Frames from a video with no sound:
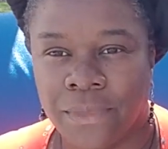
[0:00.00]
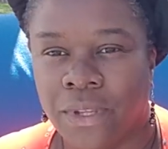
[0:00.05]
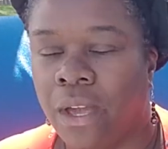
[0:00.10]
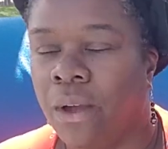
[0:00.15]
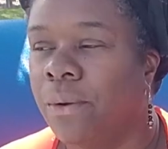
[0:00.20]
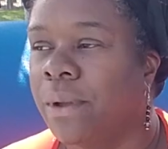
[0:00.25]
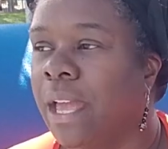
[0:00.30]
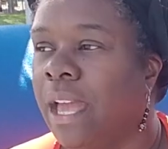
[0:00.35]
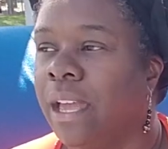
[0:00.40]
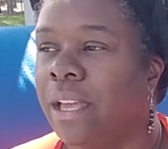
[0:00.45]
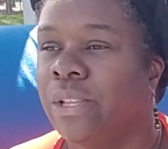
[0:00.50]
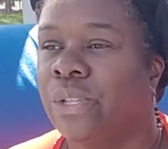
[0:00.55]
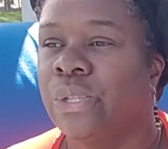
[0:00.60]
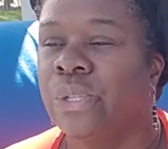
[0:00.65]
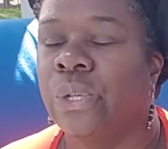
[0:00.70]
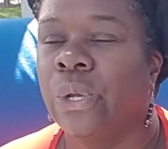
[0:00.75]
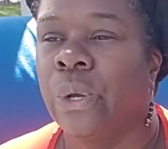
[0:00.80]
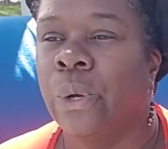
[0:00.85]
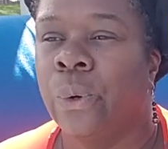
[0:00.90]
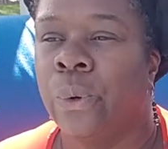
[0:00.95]
Okay,
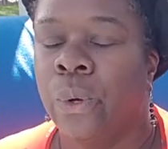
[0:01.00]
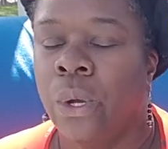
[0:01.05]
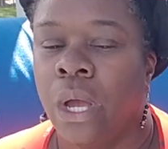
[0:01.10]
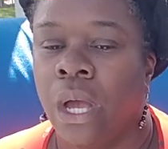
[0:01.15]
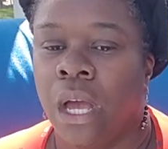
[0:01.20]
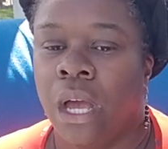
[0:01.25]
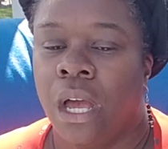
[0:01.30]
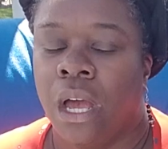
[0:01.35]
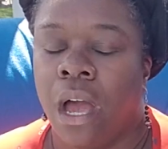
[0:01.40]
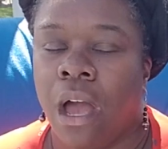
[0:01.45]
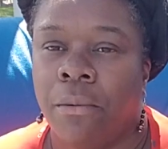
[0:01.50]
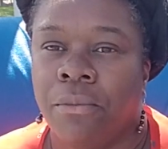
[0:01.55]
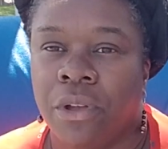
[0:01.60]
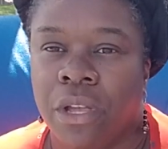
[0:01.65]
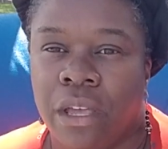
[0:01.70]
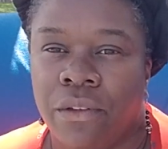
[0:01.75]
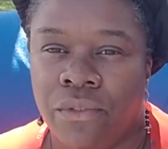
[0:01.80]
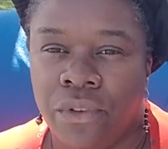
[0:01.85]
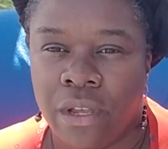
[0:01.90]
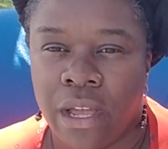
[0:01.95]
so I'm going to
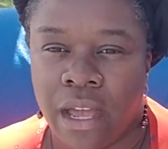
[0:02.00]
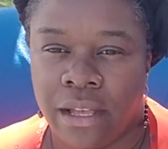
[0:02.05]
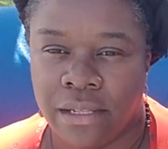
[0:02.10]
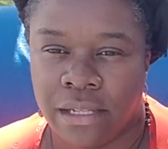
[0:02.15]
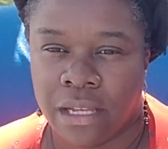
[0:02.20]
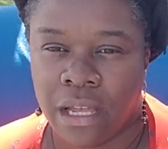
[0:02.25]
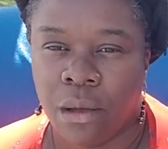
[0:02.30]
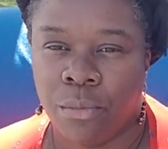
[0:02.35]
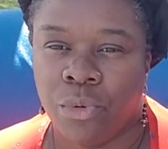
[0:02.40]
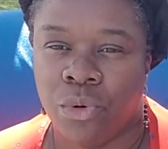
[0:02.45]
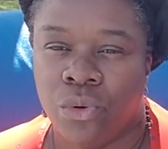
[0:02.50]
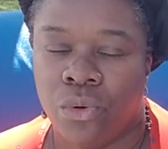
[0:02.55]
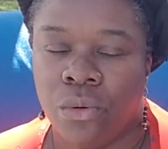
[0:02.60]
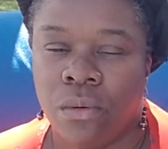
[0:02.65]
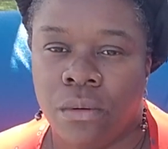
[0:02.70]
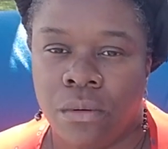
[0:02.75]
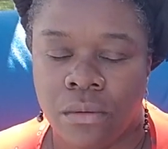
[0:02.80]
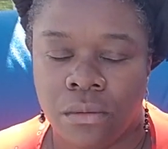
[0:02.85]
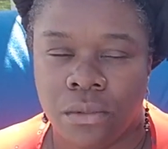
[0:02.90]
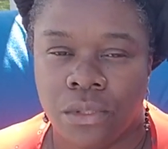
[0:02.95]
give you guys a couple
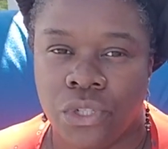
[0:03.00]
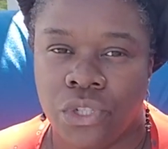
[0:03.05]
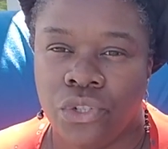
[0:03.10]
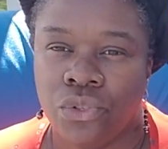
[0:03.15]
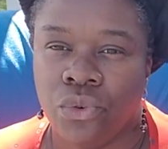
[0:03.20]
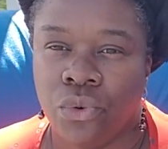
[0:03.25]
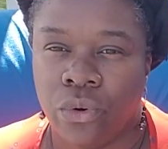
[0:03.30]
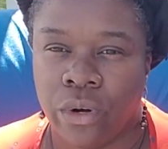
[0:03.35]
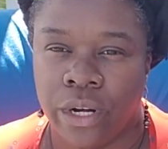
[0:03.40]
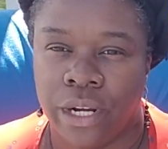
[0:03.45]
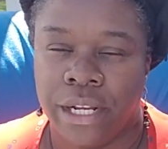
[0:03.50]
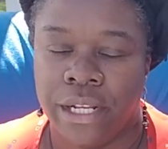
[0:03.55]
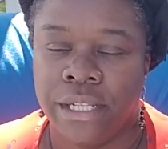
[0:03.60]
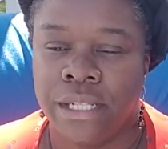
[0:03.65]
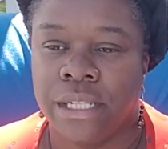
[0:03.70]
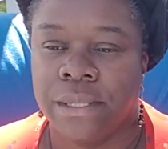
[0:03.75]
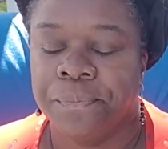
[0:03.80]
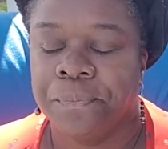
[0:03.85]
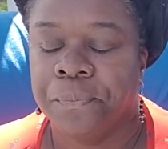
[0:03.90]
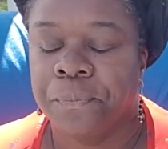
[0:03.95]

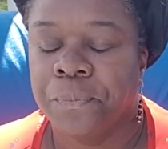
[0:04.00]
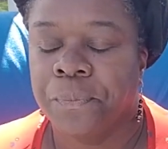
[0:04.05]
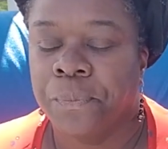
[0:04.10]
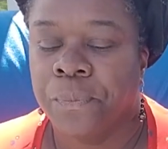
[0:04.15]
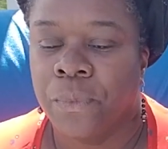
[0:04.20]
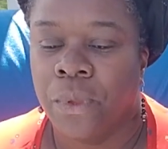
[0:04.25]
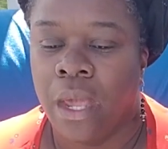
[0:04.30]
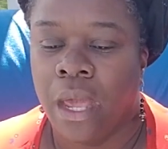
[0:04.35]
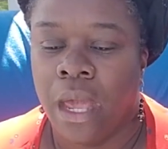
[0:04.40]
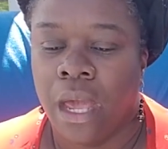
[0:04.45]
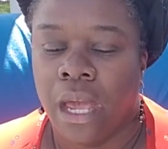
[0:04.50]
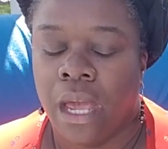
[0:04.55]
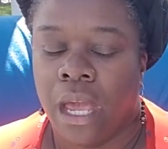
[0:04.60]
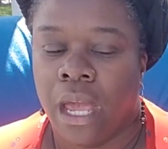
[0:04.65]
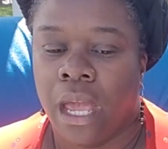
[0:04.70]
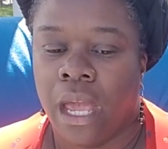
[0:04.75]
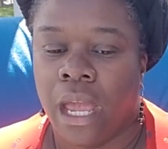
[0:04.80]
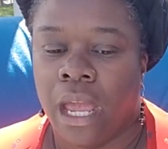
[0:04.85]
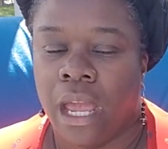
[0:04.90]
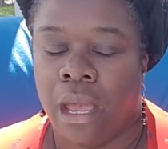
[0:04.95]
stories
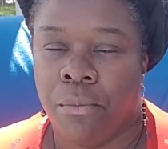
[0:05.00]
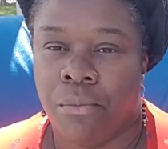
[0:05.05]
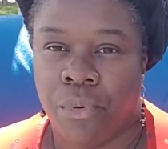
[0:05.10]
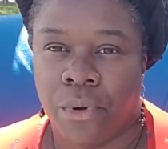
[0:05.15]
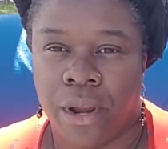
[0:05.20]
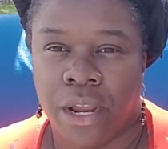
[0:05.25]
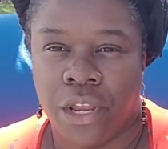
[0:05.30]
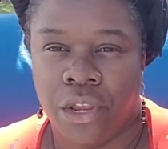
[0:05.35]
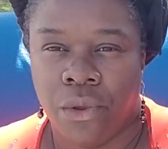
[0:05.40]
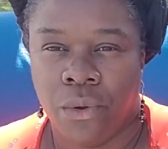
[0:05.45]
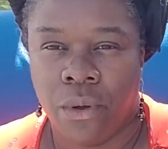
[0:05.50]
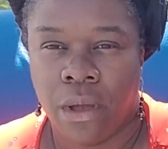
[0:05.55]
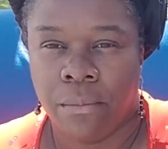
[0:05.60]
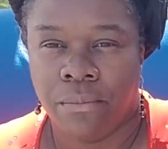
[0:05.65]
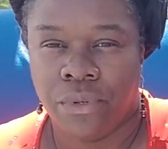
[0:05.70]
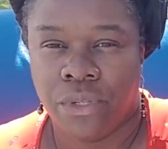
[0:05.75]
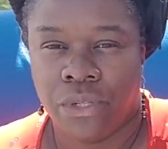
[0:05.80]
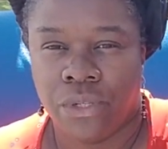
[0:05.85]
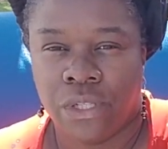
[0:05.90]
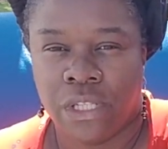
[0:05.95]
and bring you
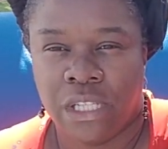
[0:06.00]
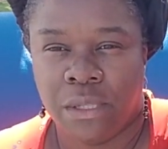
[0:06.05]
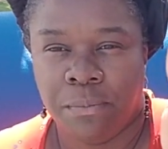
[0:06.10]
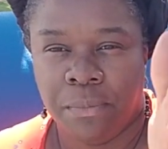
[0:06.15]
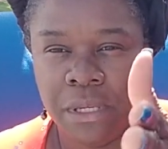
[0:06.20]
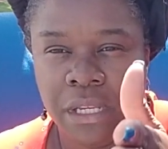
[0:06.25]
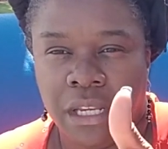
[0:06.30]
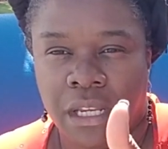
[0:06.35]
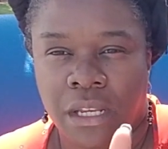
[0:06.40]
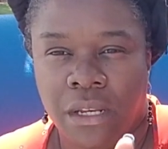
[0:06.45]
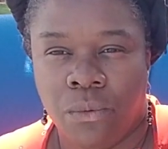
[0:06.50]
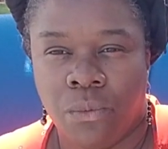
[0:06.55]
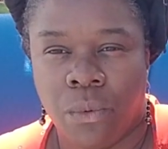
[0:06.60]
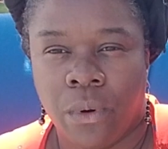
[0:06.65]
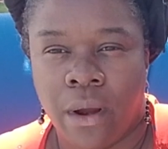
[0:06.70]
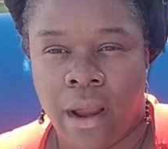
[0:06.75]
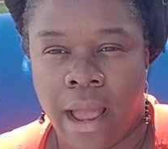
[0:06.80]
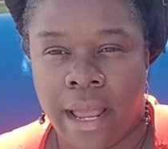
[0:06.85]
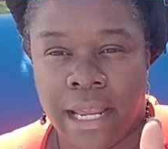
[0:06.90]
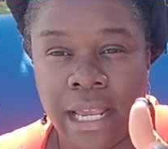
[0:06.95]
up to speed
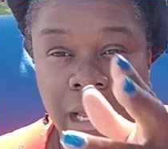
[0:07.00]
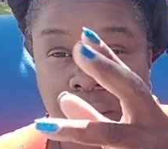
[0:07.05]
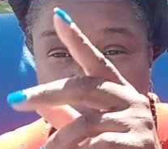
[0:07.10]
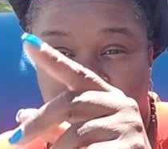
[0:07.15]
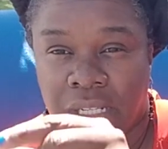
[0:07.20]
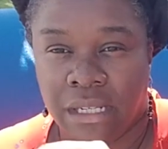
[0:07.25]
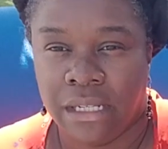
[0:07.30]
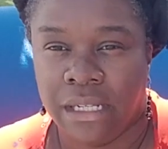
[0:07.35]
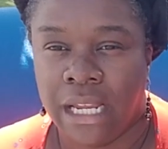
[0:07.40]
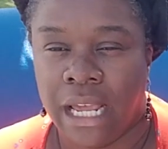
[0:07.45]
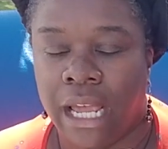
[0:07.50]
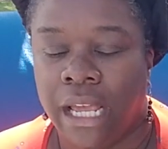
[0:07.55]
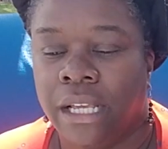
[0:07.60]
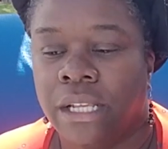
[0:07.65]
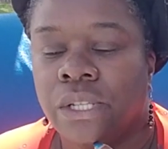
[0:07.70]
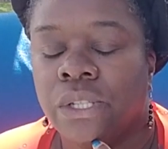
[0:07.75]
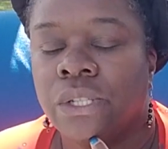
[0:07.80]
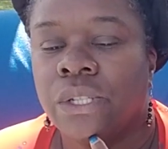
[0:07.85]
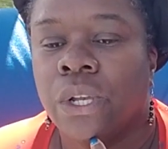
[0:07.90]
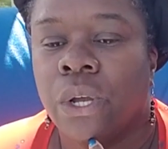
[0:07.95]
where I am today.
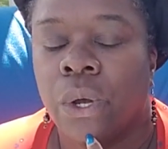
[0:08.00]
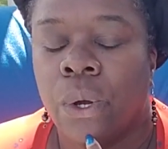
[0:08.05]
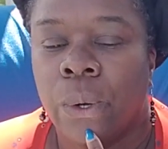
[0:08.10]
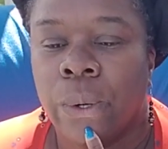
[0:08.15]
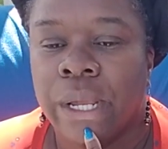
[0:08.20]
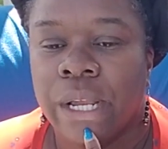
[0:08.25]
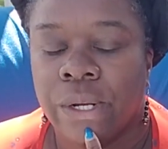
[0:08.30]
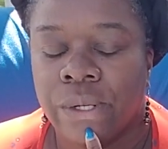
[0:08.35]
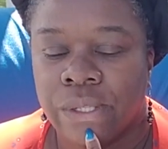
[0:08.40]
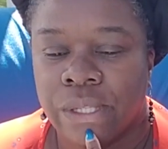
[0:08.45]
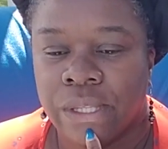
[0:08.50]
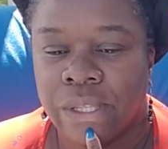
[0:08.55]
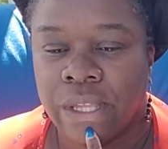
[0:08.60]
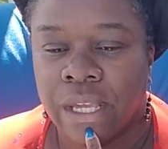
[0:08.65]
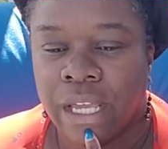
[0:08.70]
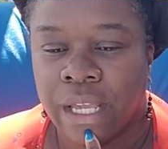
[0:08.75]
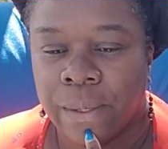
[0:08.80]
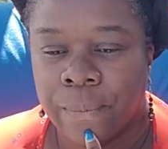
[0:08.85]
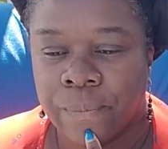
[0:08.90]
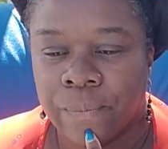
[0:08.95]
So here's the
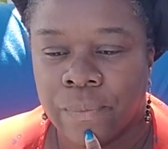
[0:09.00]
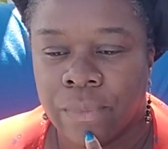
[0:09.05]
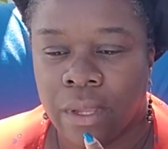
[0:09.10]
thing.